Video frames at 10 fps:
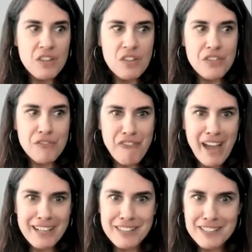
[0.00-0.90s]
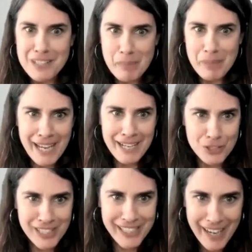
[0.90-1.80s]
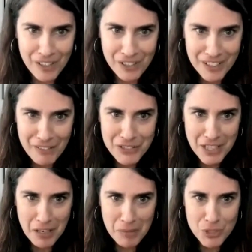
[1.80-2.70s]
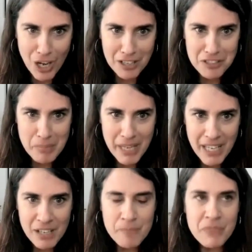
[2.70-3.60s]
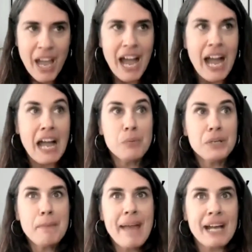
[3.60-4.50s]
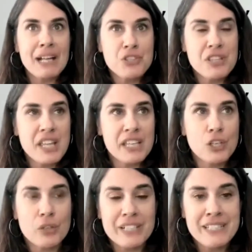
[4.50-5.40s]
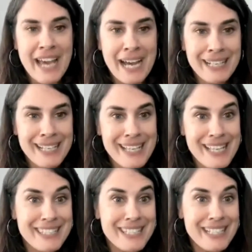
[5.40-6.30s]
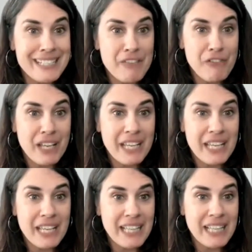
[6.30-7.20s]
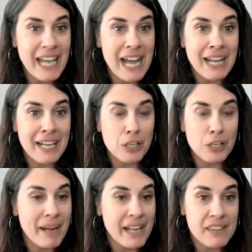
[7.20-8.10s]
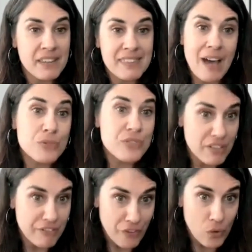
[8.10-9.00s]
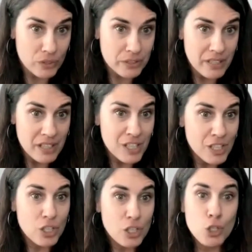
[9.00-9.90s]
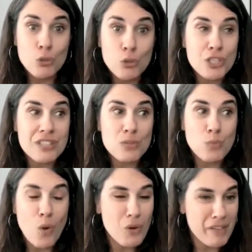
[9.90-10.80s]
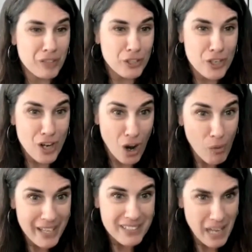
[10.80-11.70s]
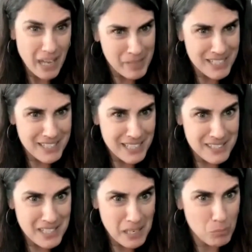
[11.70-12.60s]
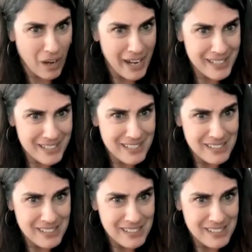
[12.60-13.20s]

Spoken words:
the fact that somebody actually cared enough to come talk to me, I would imagine that your data is significantly higher by 1,000-fold. You just won't ever know it. I mean, does that seem right?